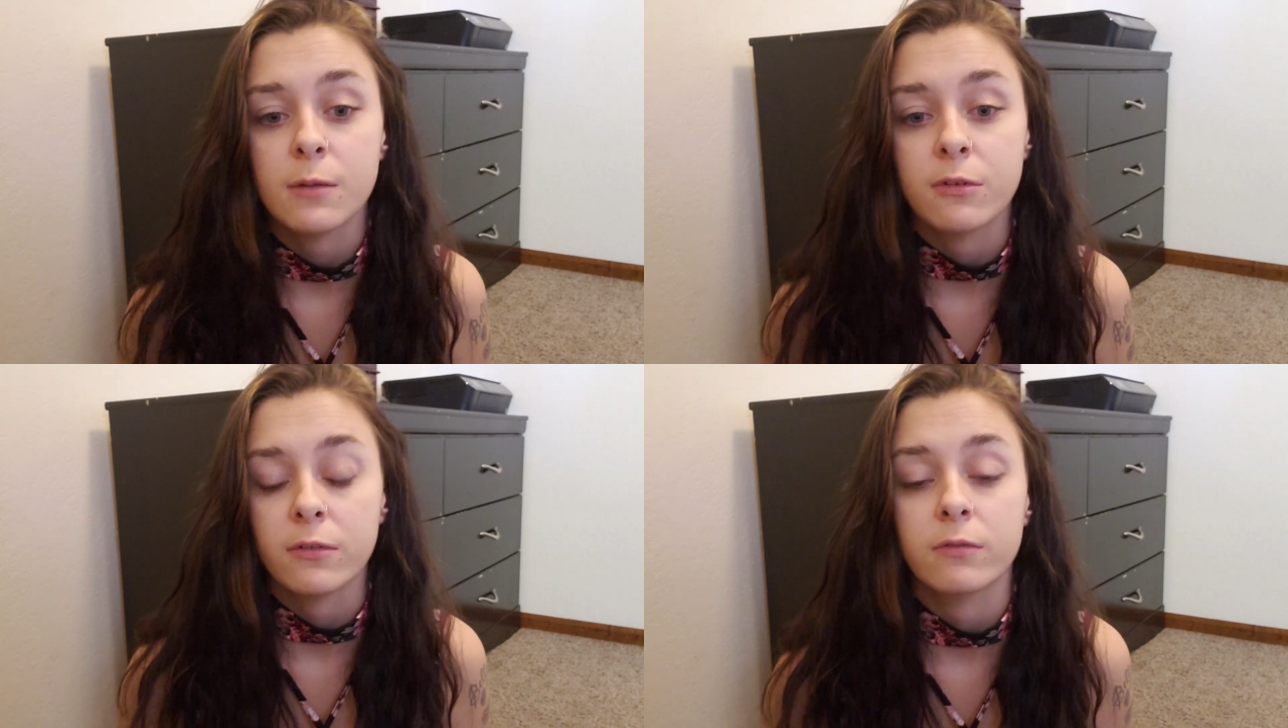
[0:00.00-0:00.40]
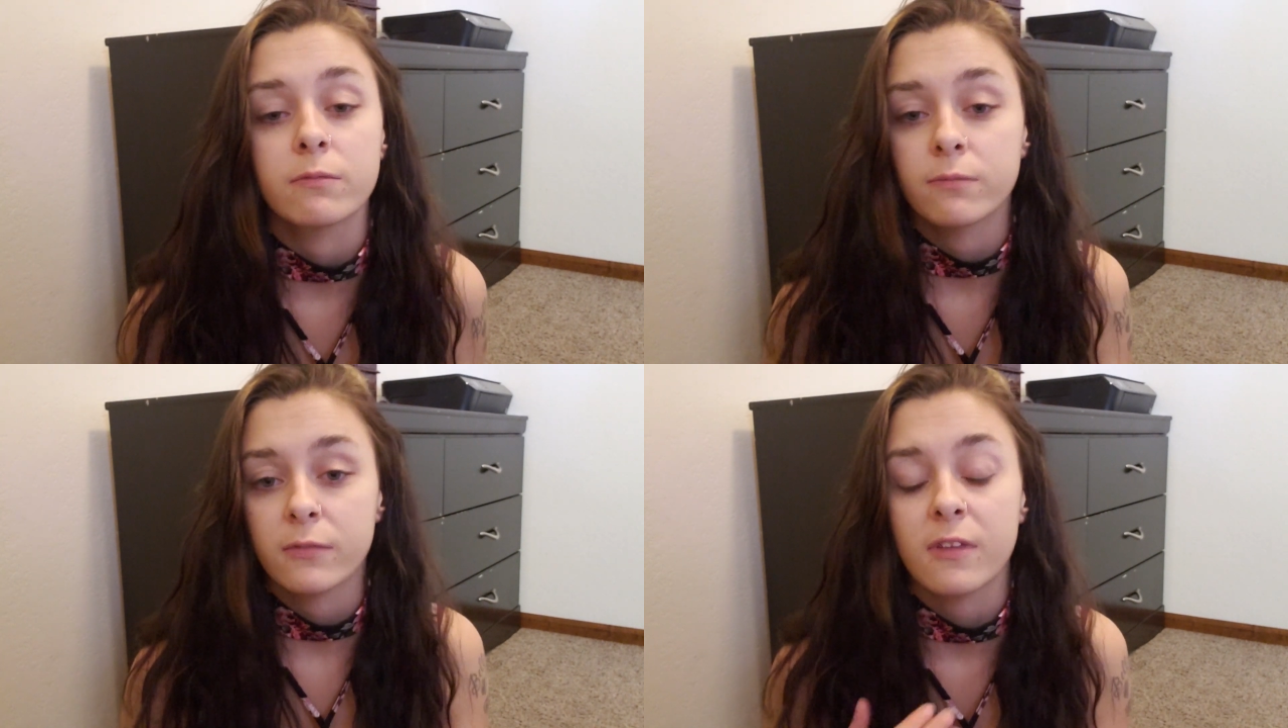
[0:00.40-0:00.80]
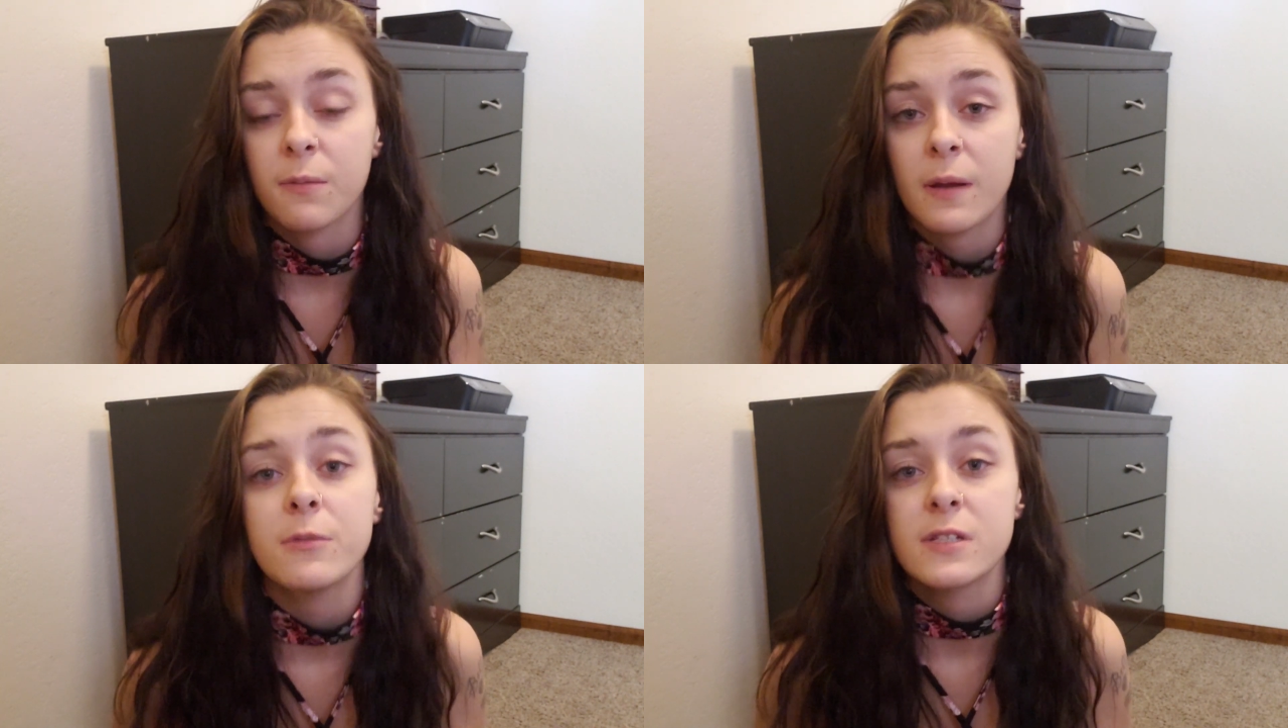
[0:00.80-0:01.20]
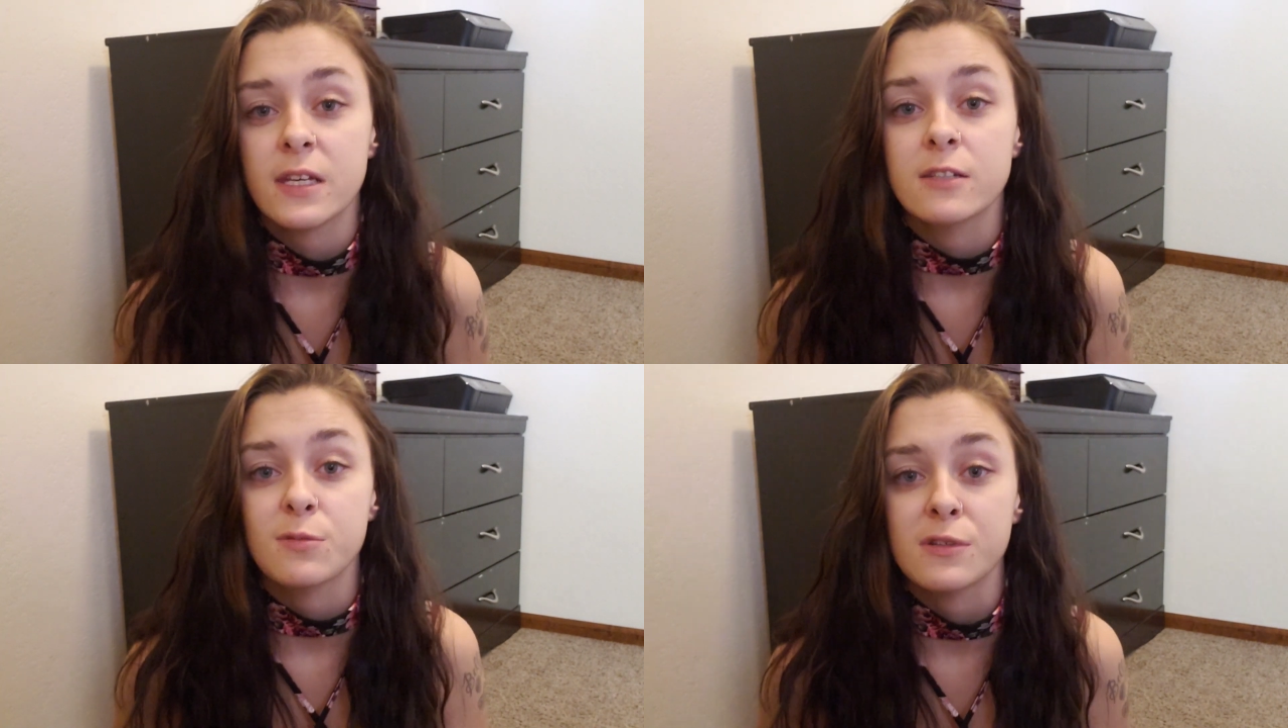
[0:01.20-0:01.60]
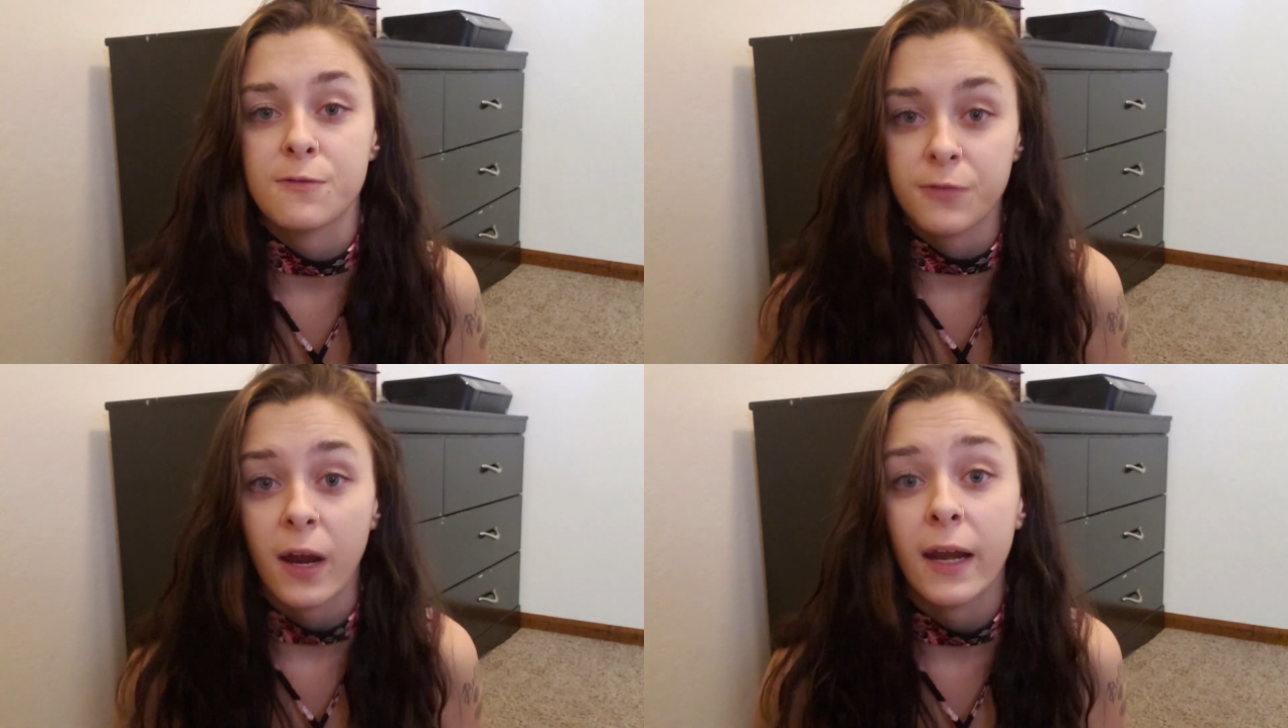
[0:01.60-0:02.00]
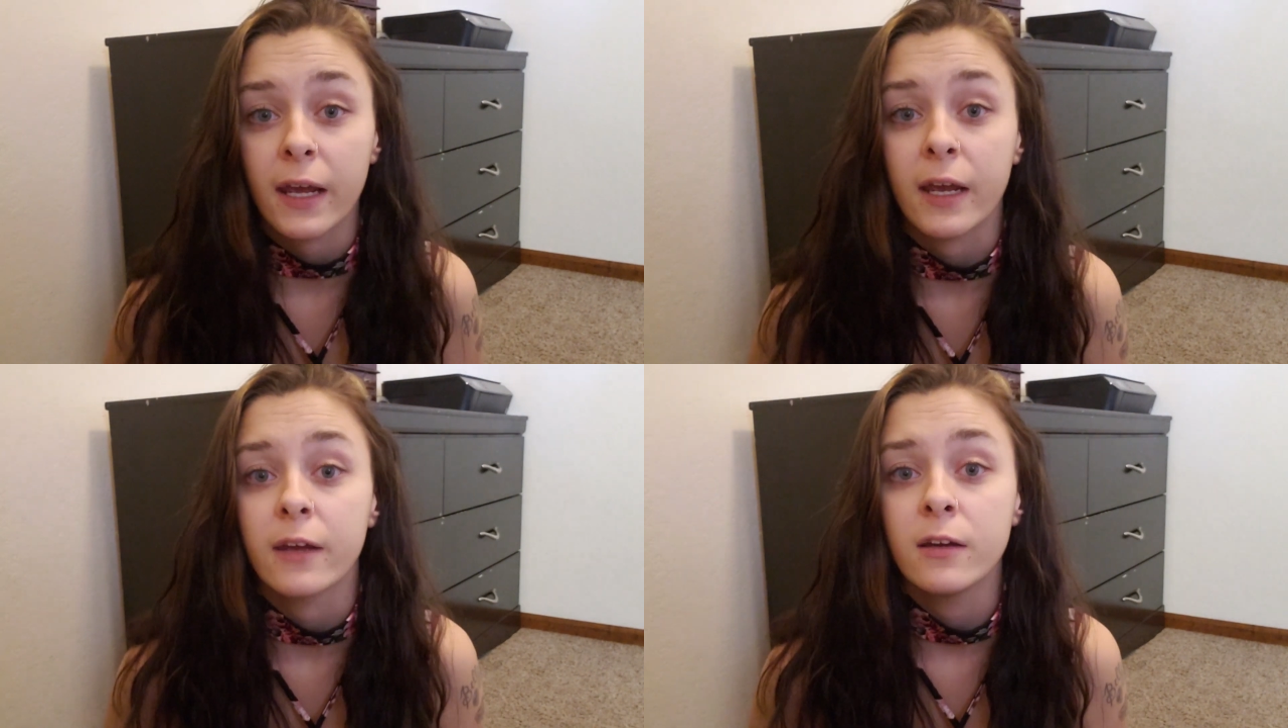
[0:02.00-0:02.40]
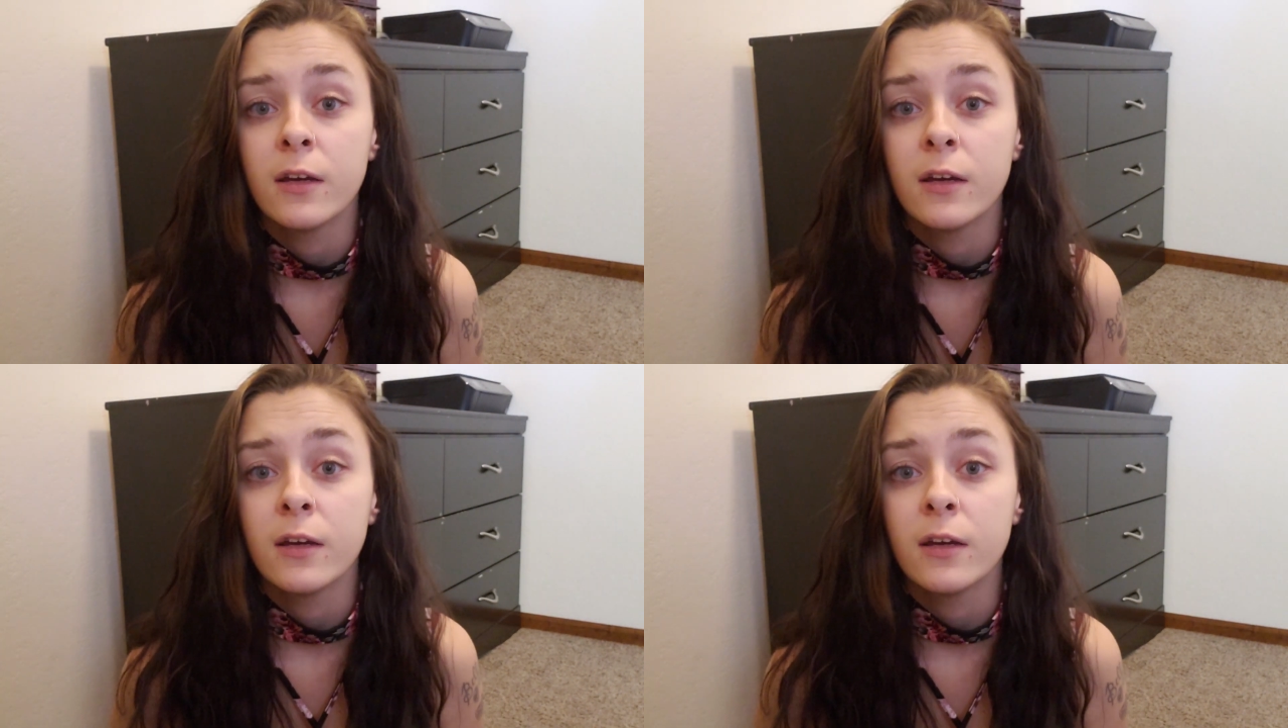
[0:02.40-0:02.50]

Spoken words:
but September 6th was a Friday.